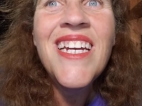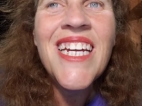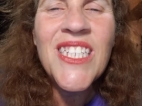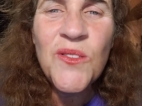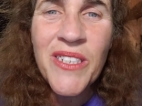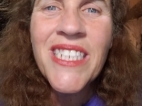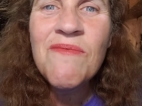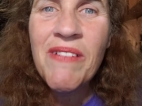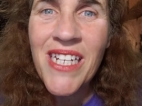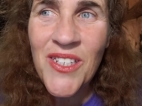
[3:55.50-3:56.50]
It's rich
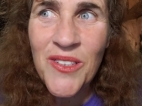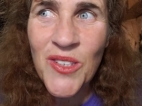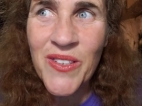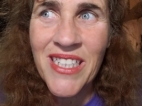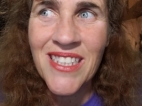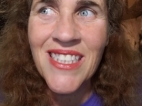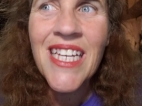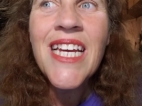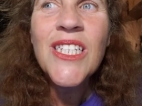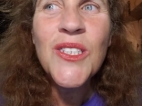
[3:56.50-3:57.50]
in many nutrients.
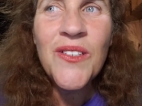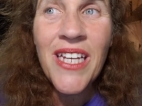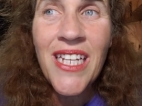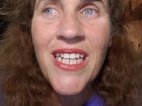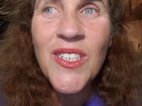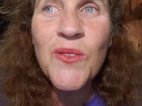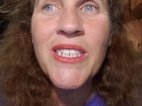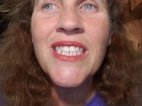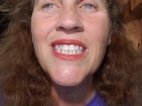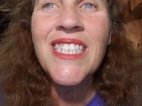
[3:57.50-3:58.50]
Zucchini is
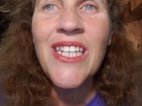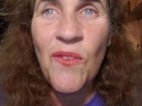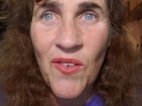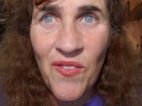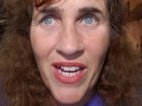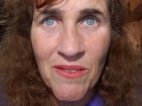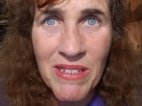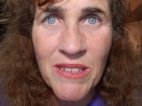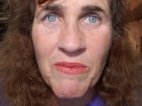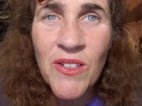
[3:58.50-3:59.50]
rich in several
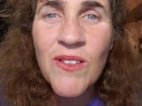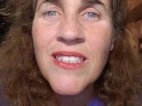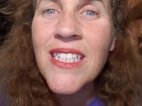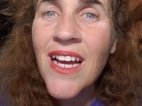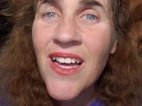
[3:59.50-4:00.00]
vitamins, minerals, and